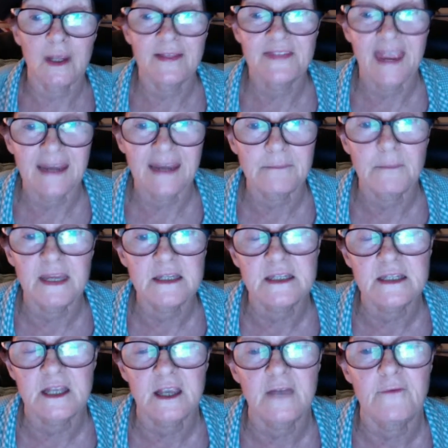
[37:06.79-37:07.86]
that means the
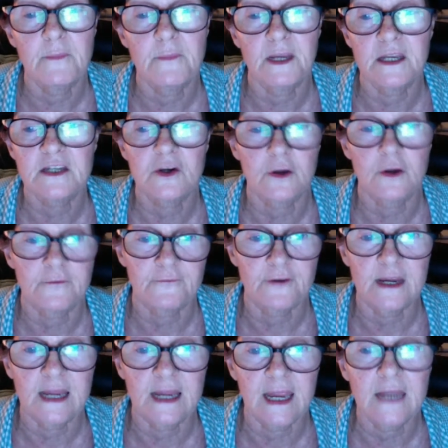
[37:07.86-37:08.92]
government has got a
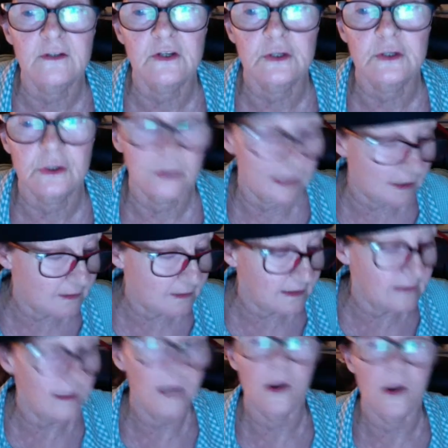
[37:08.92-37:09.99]
free hand to do
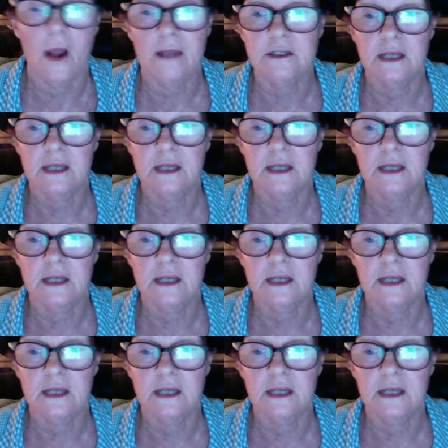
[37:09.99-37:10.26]
anything they like